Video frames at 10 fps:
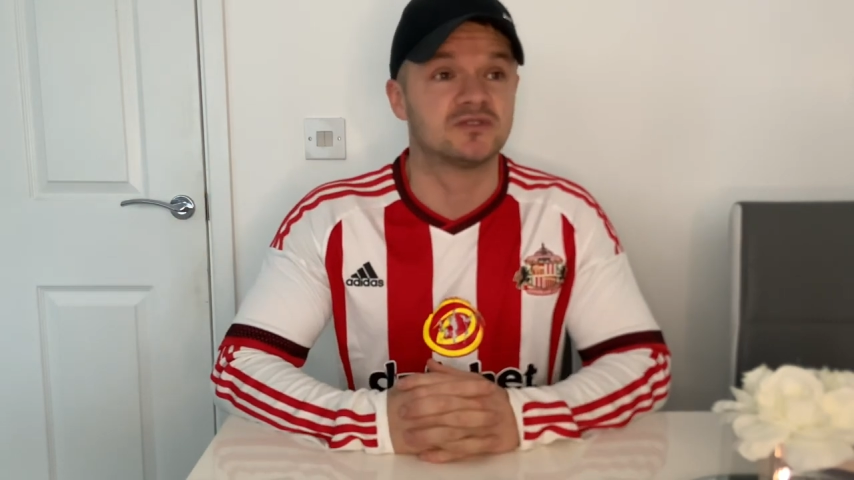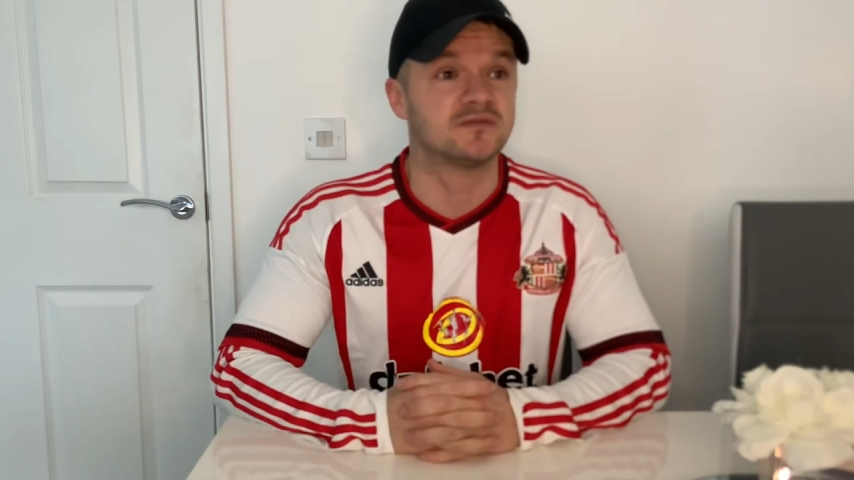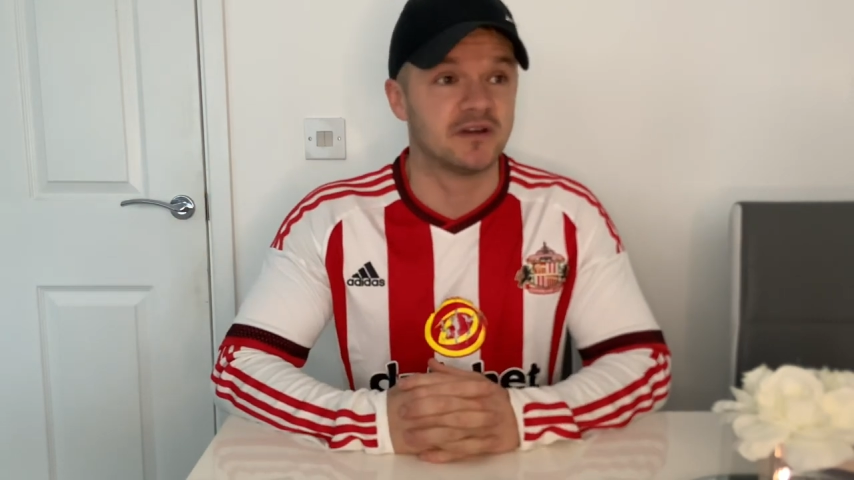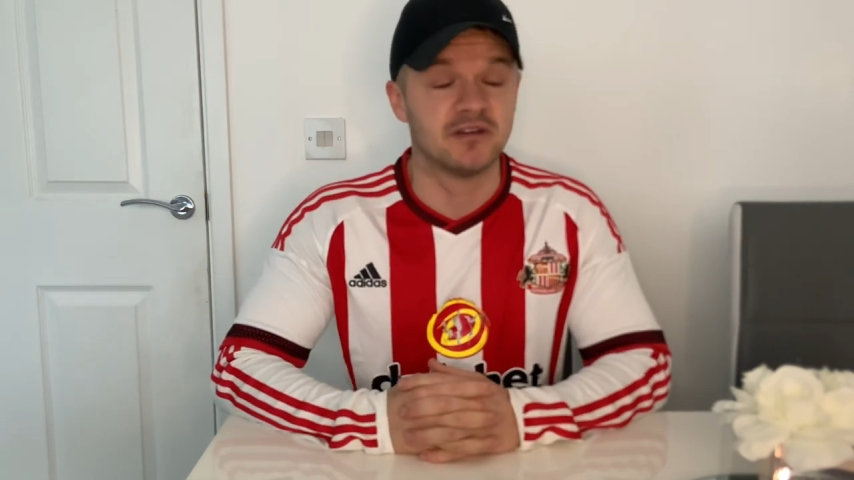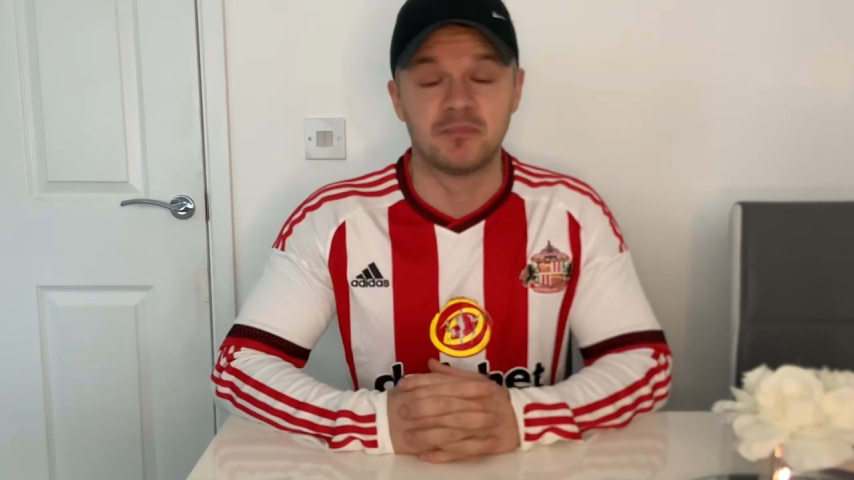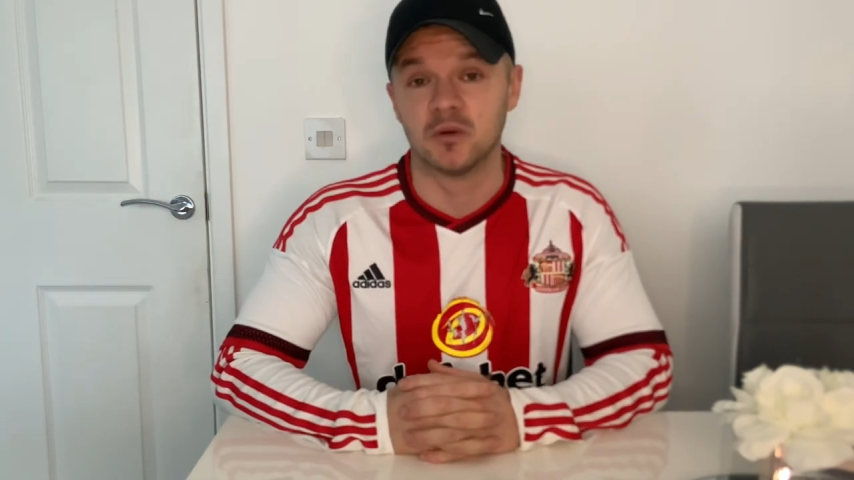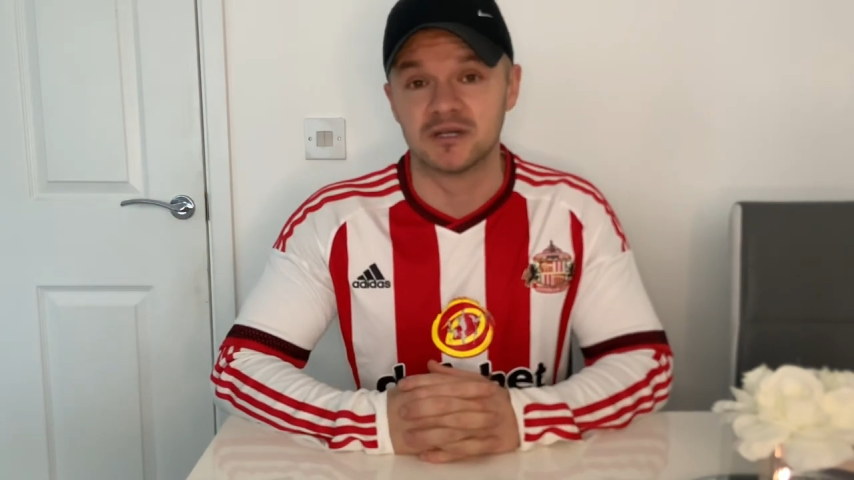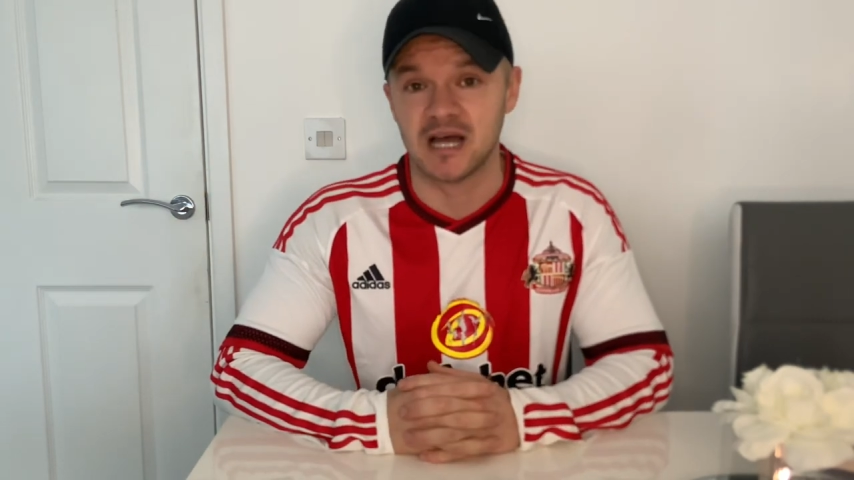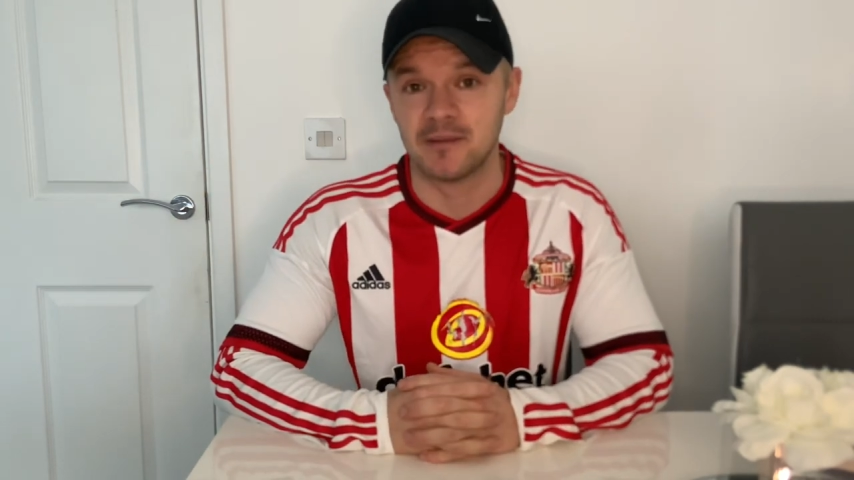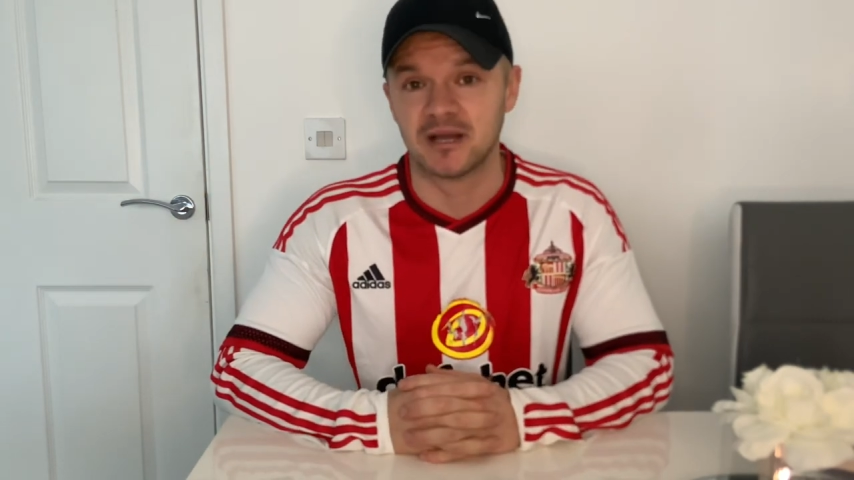very poor
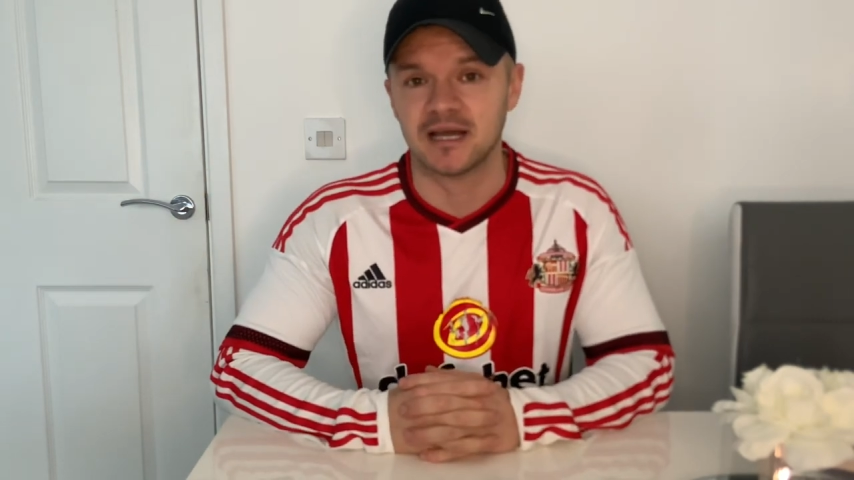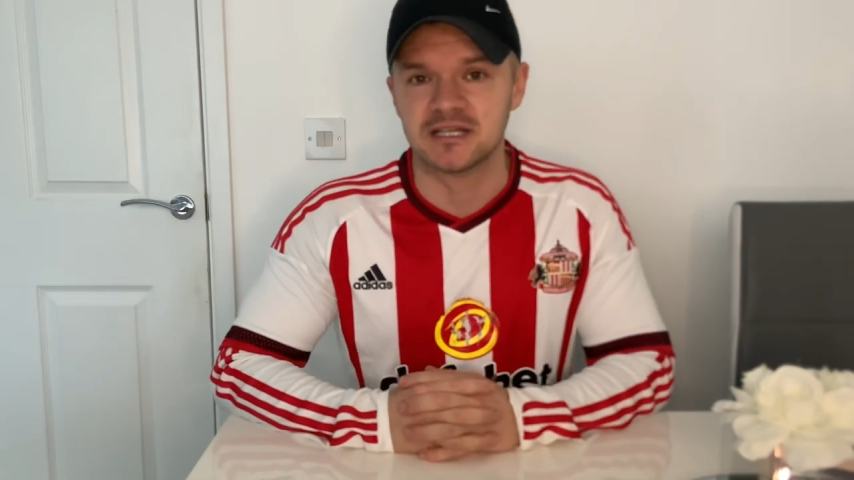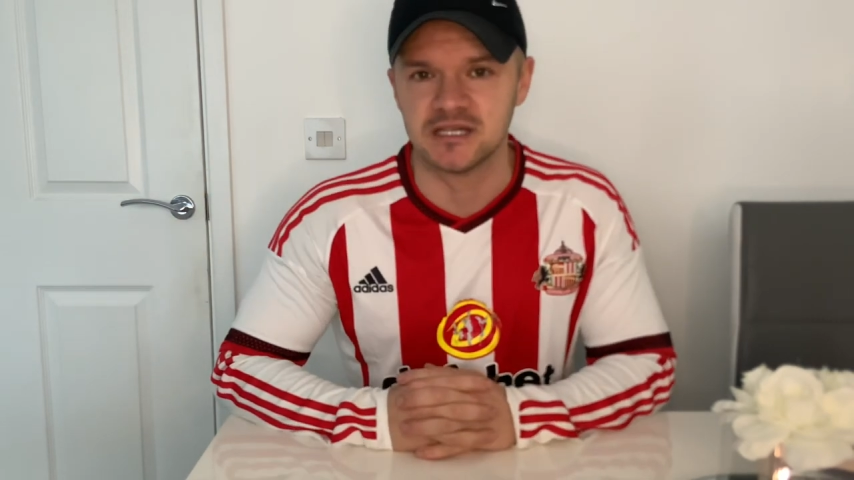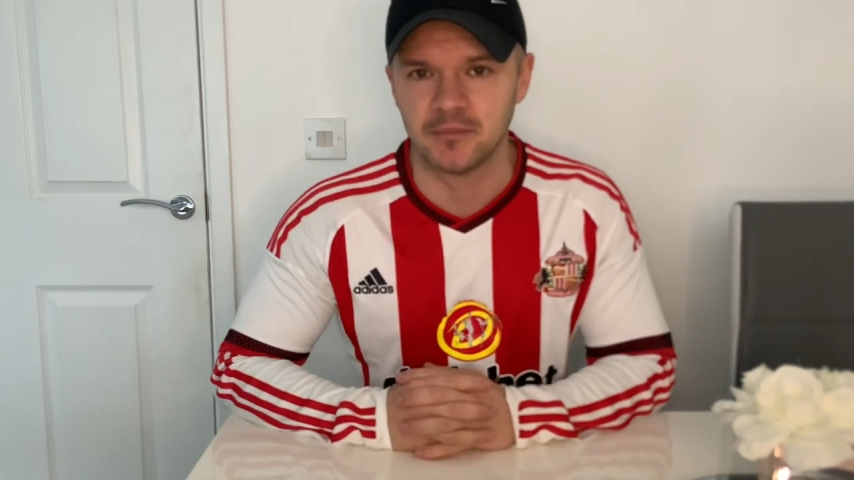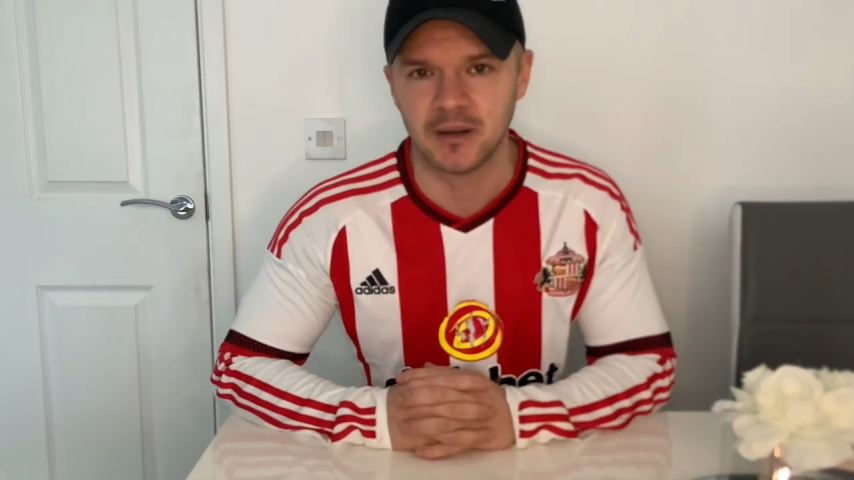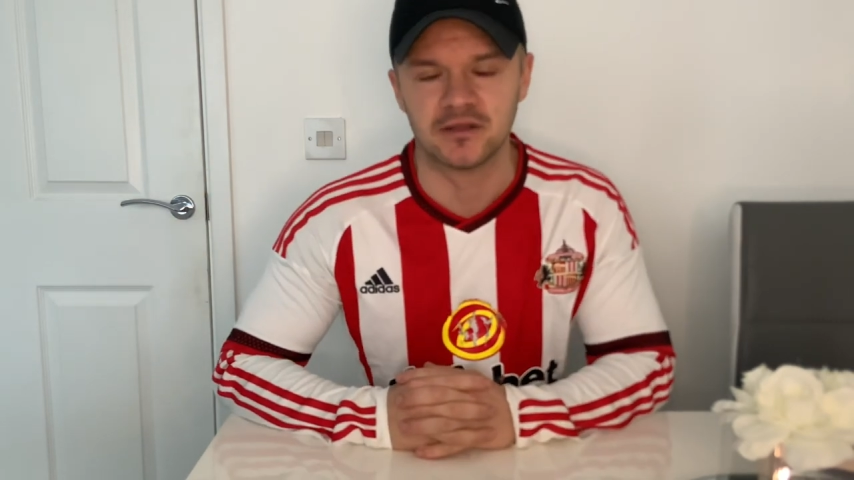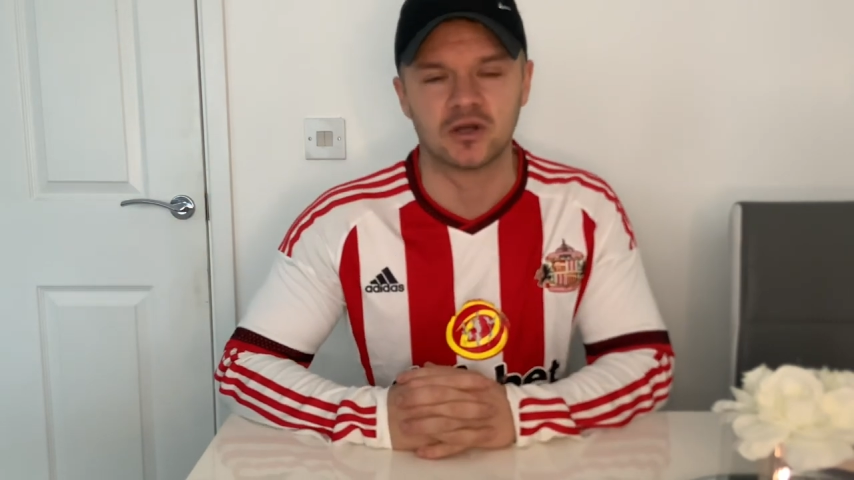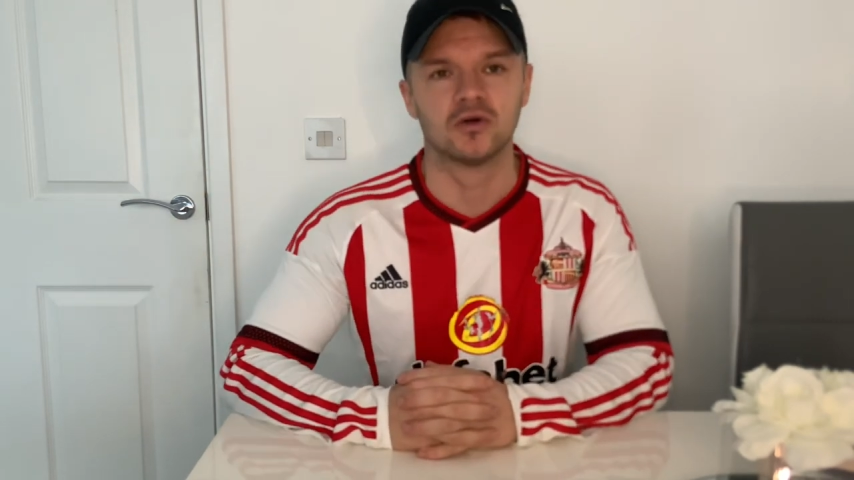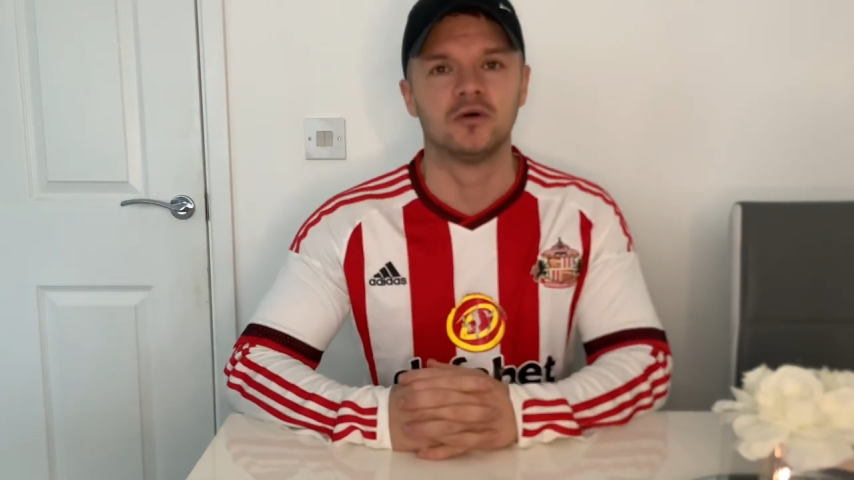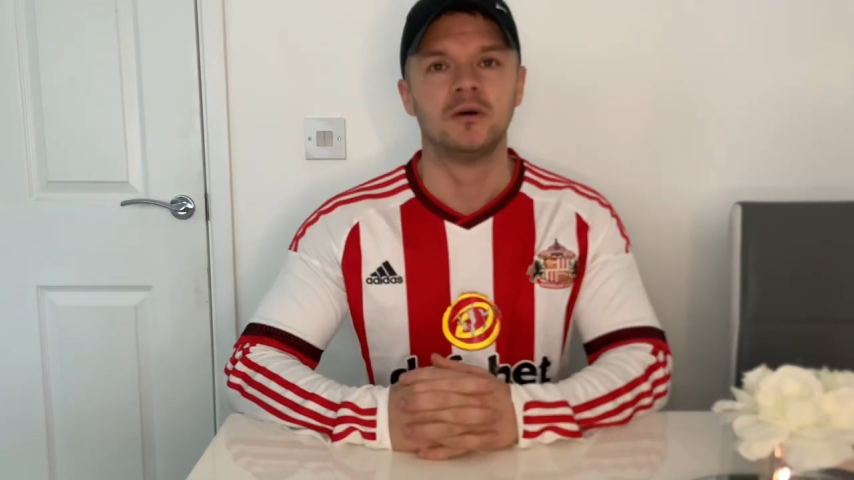timing, like I say, by the
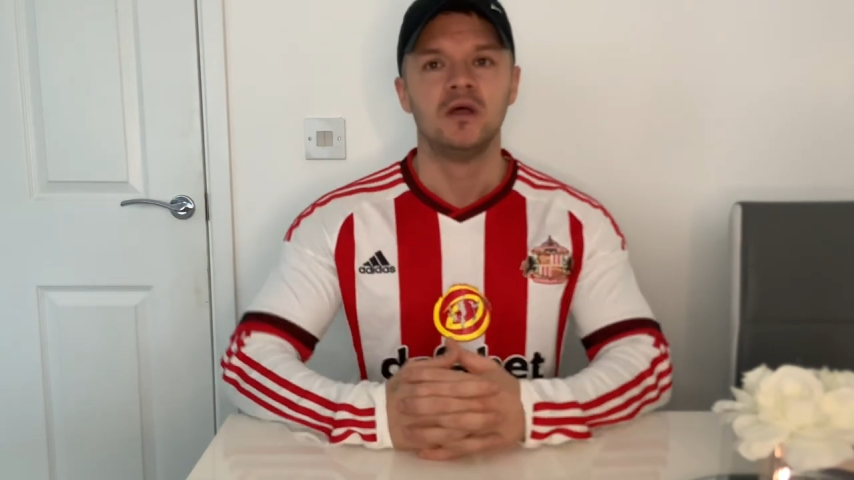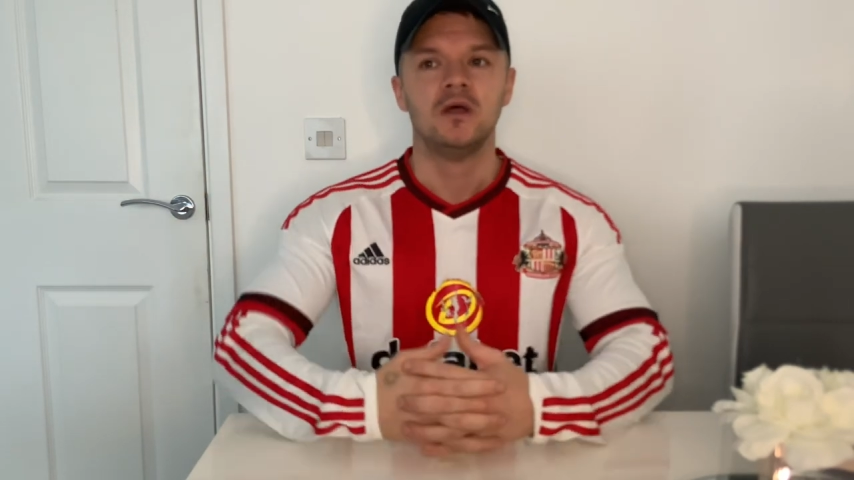club.